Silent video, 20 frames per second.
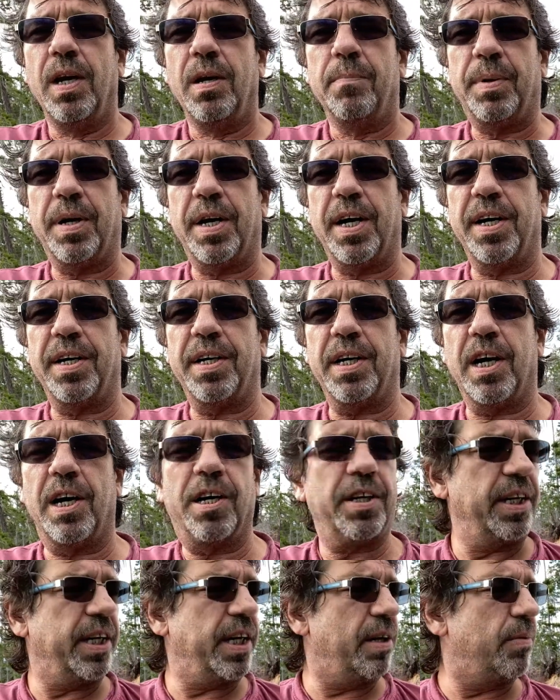But I'm
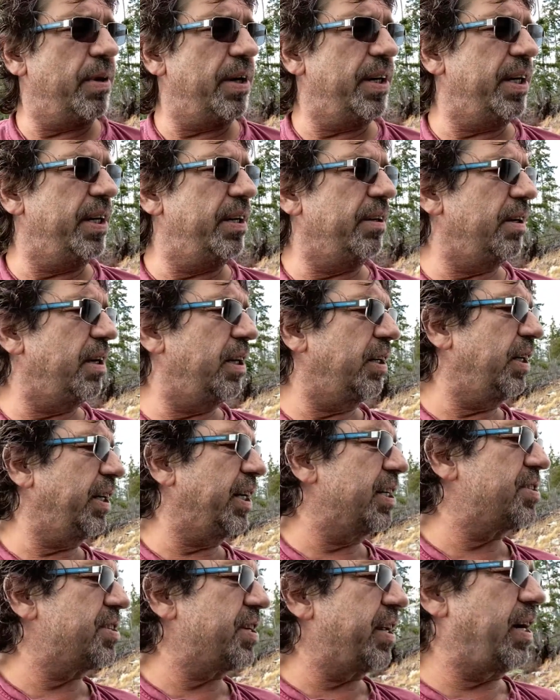going to get ready here. I'm going to
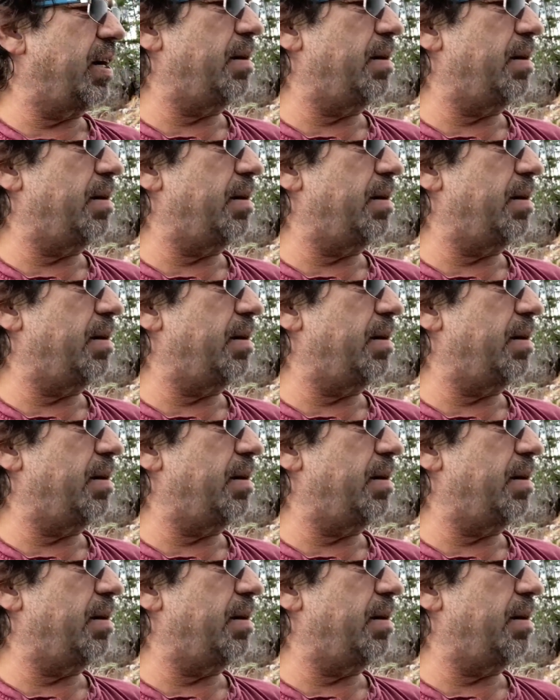get set